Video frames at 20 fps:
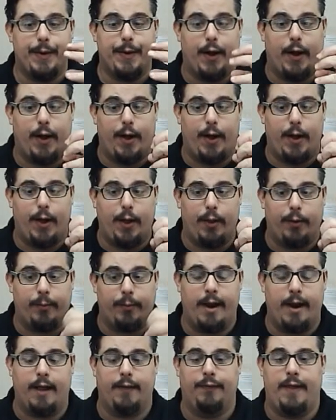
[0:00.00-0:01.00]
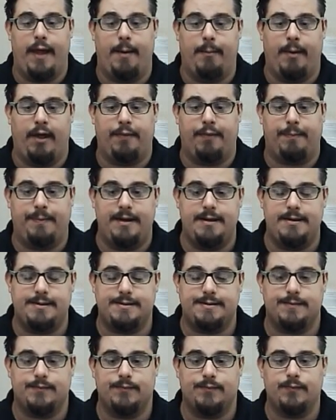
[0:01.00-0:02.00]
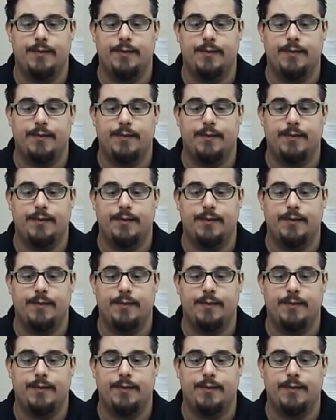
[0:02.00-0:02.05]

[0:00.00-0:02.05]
all around that mouthpiece.